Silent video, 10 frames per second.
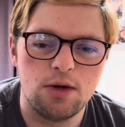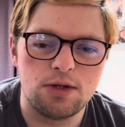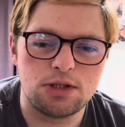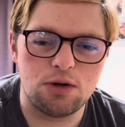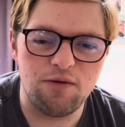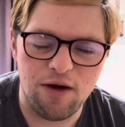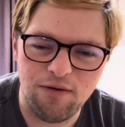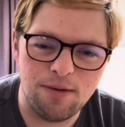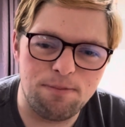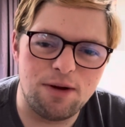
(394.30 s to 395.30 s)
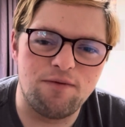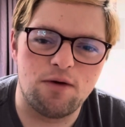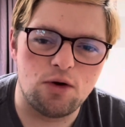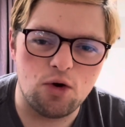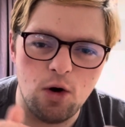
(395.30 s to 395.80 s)
sort of having a bit of
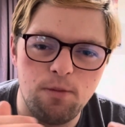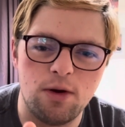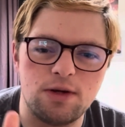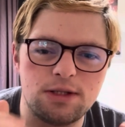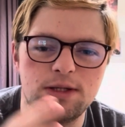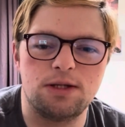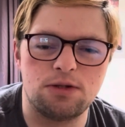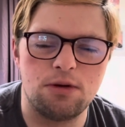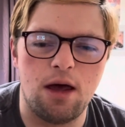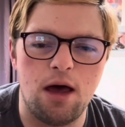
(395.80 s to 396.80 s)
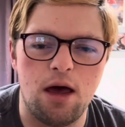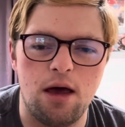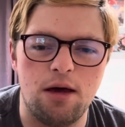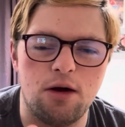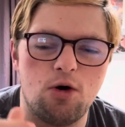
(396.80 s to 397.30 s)
a copa and caesar
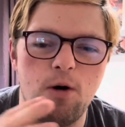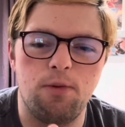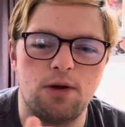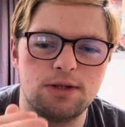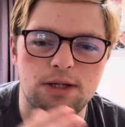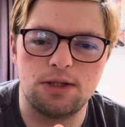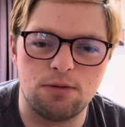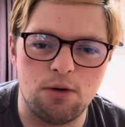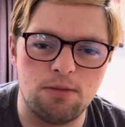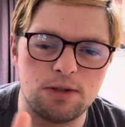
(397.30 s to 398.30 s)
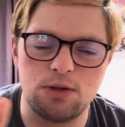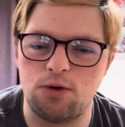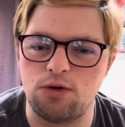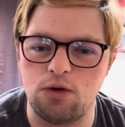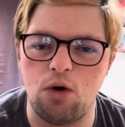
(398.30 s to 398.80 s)
a copa and caesar moment
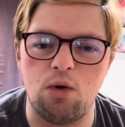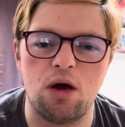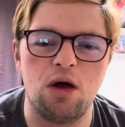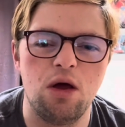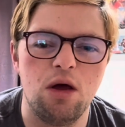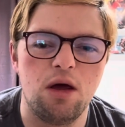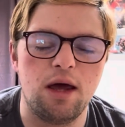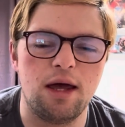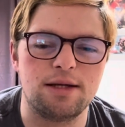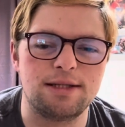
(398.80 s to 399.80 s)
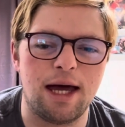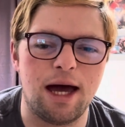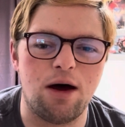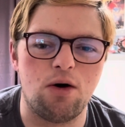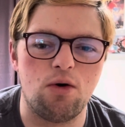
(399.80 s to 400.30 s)
with noah and
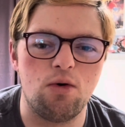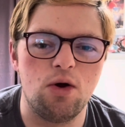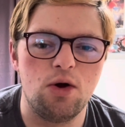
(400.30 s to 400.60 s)
how